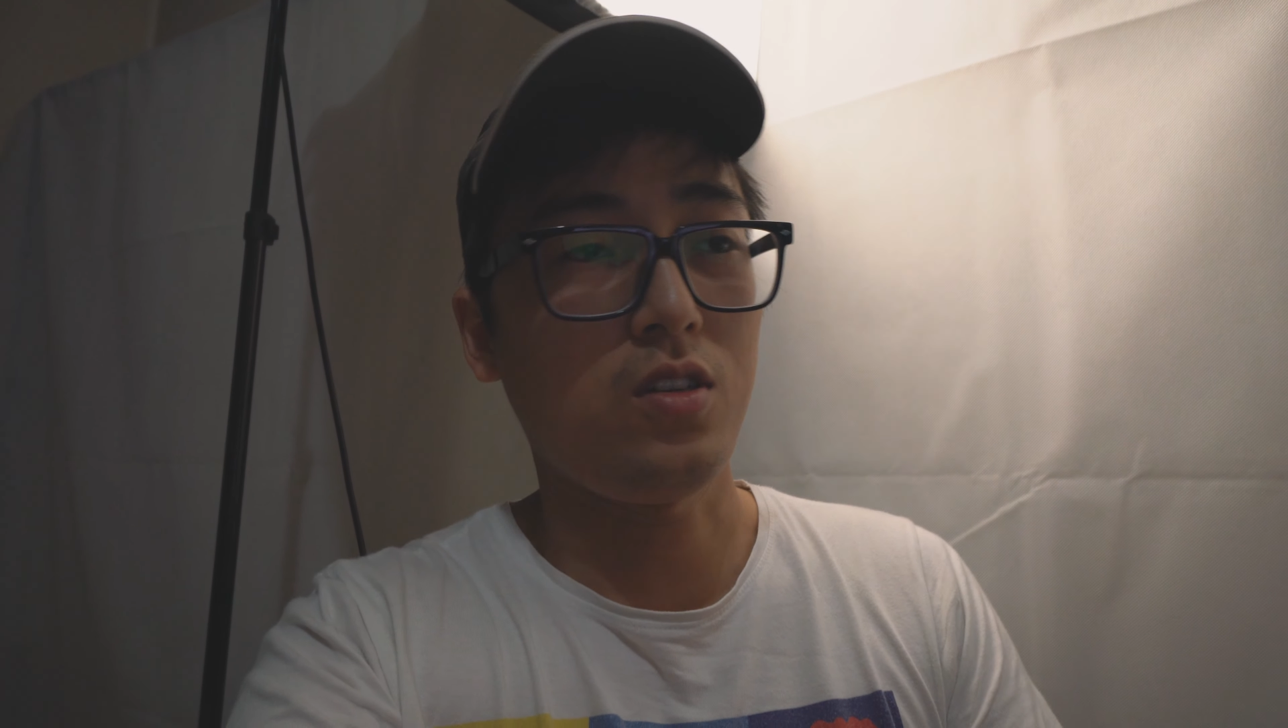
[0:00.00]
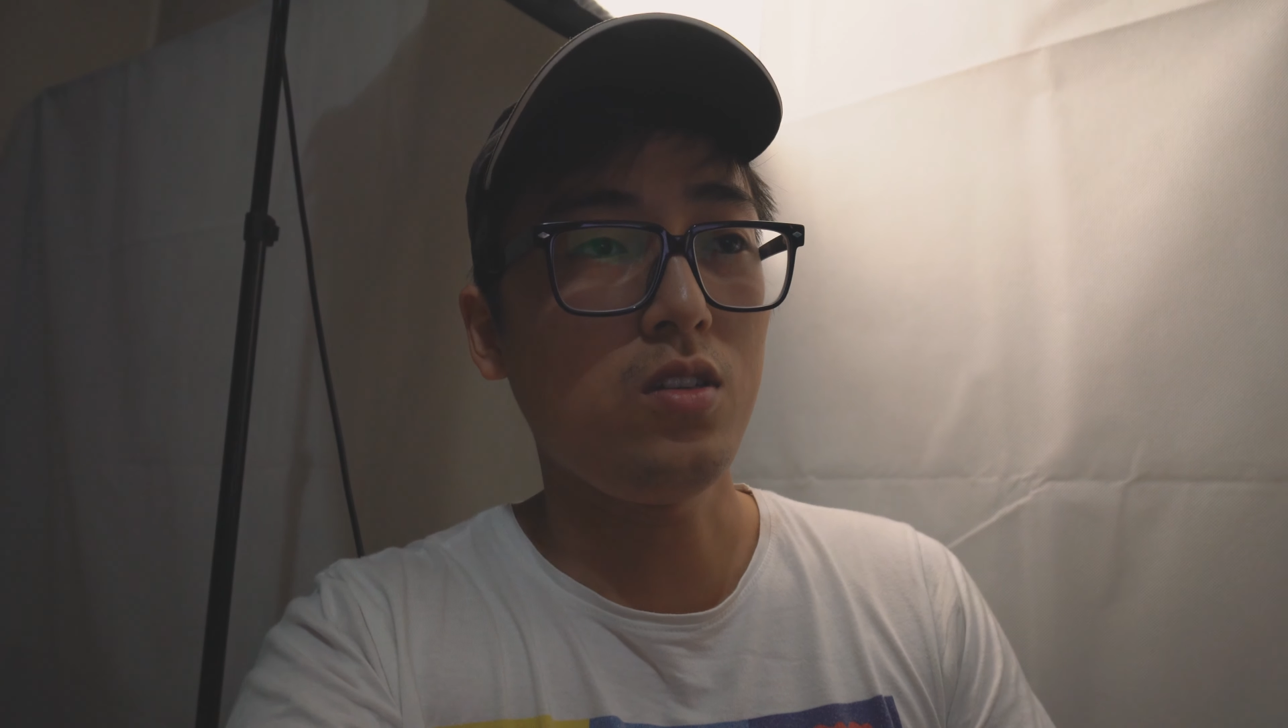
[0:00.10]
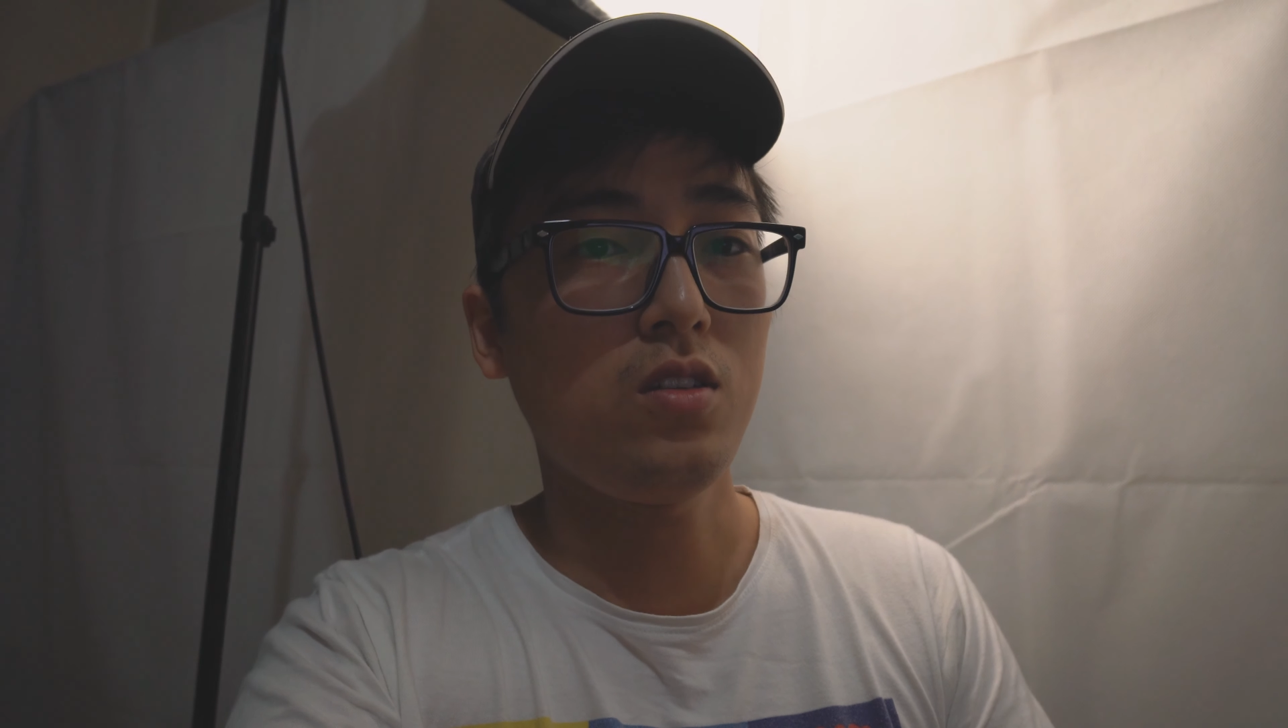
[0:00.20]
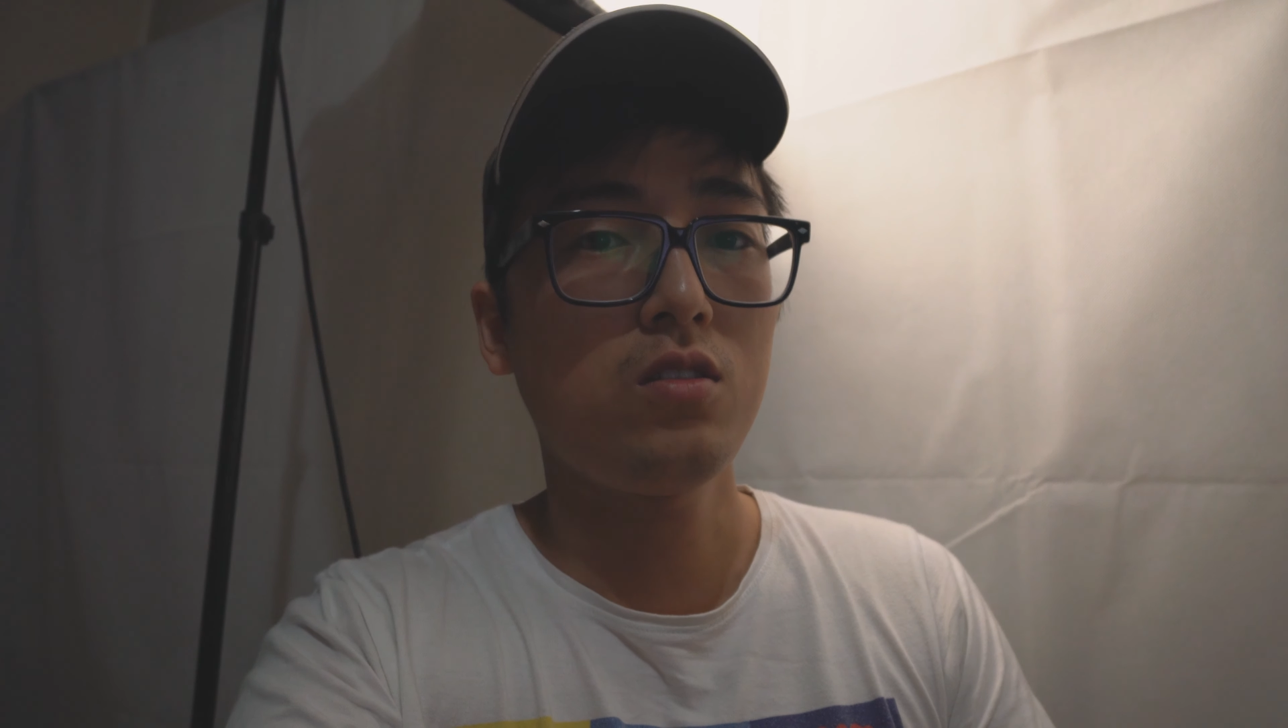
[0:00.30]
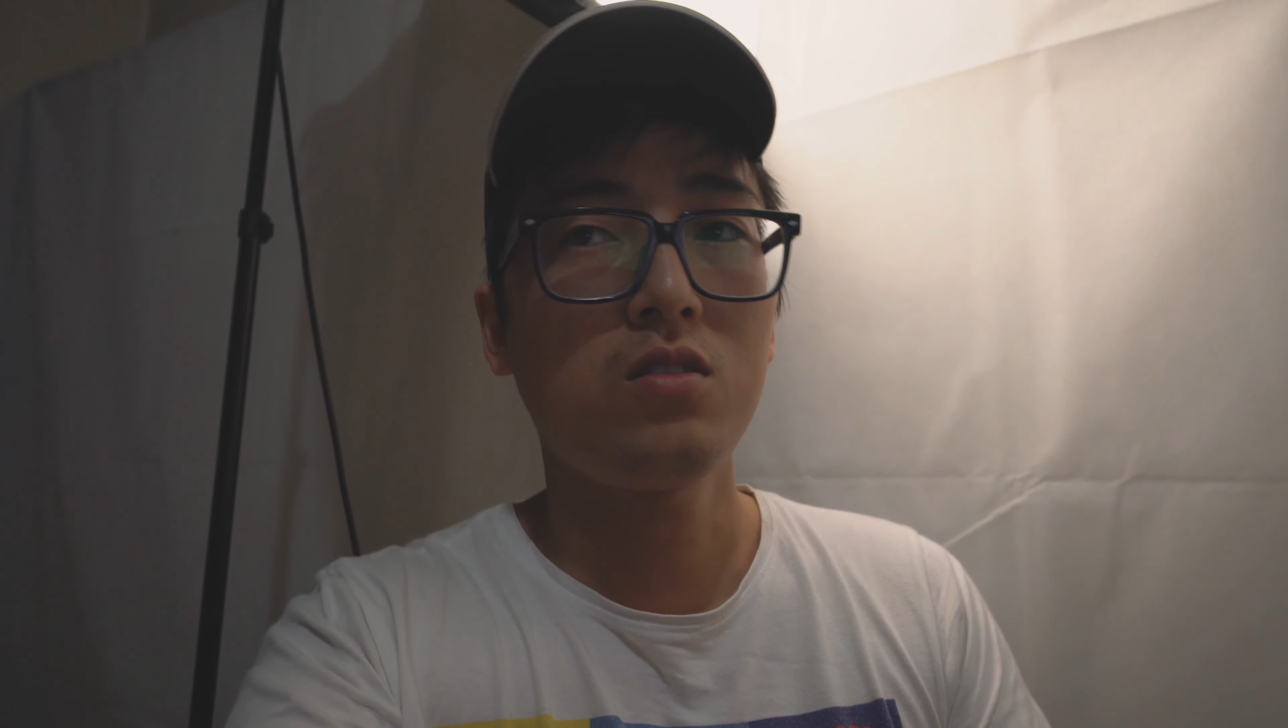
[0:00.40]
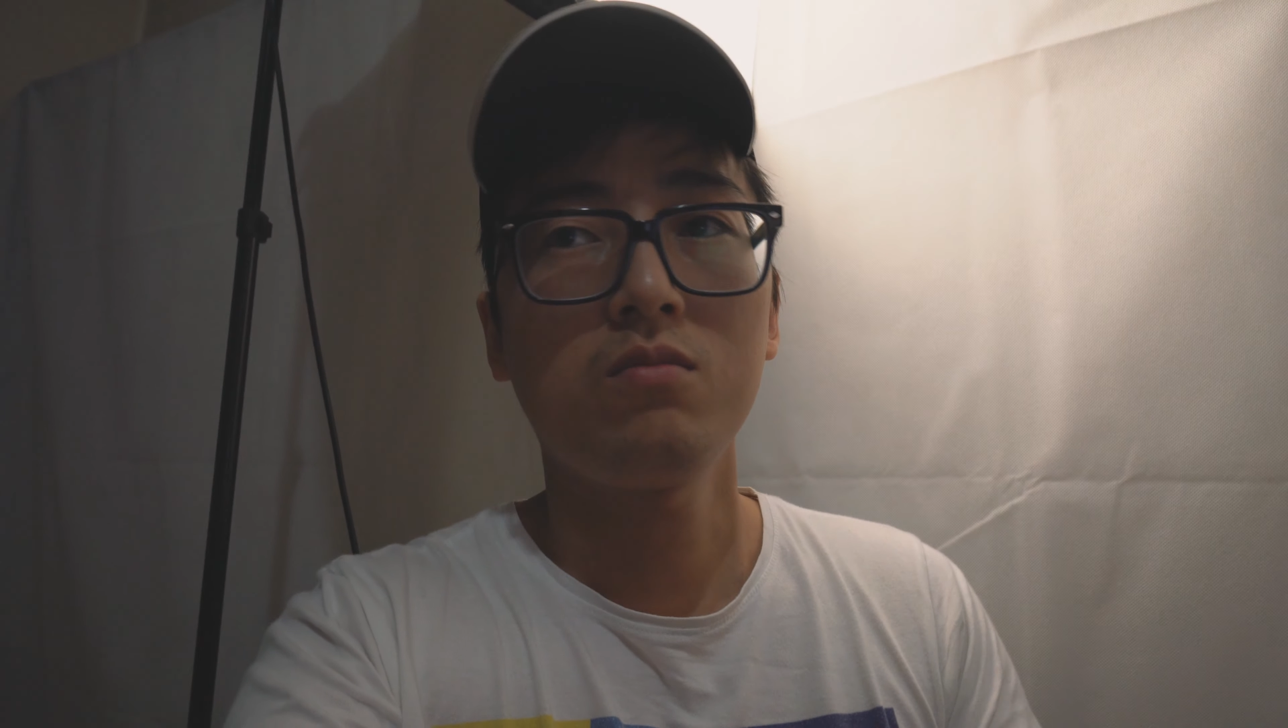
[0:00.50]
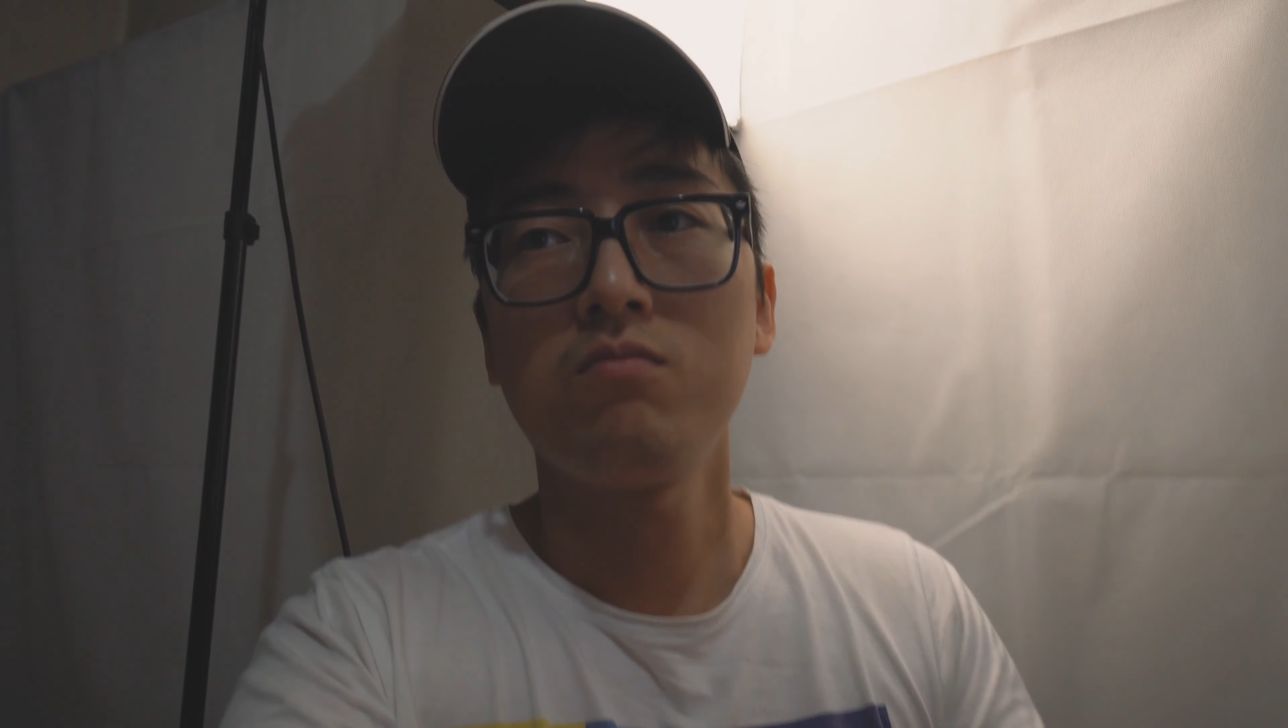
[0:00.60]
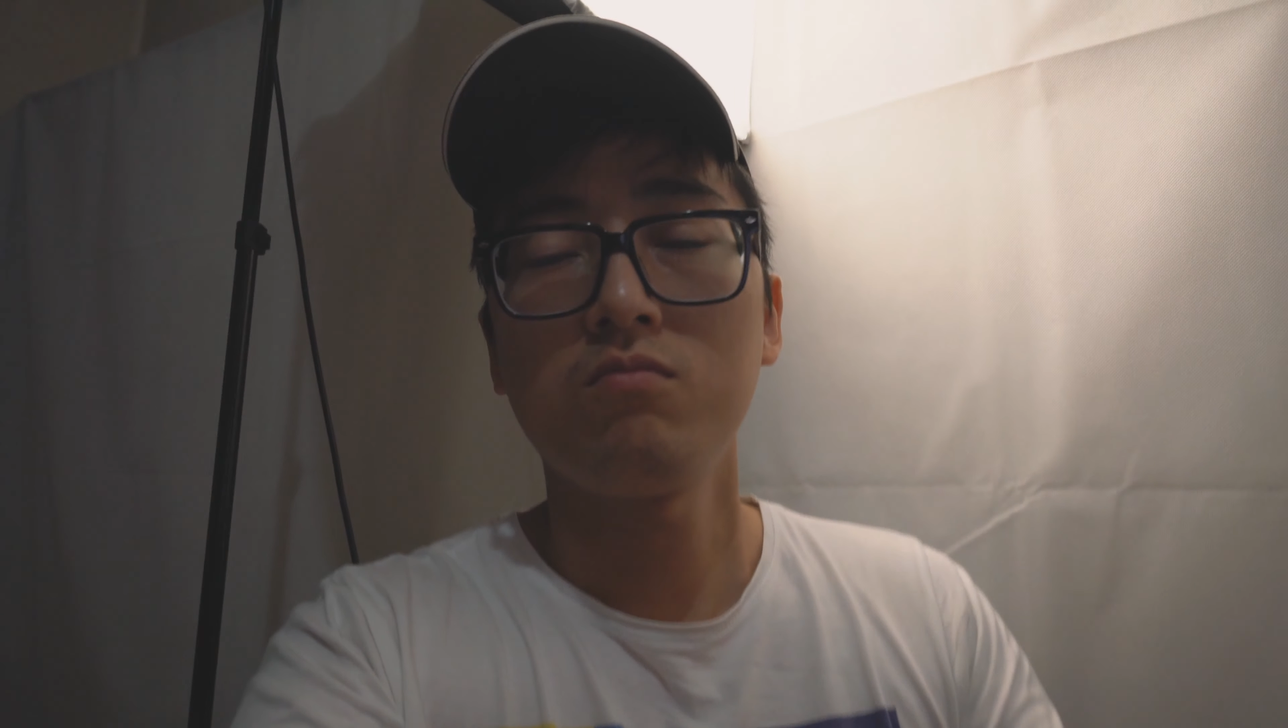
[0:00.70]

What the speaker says: is,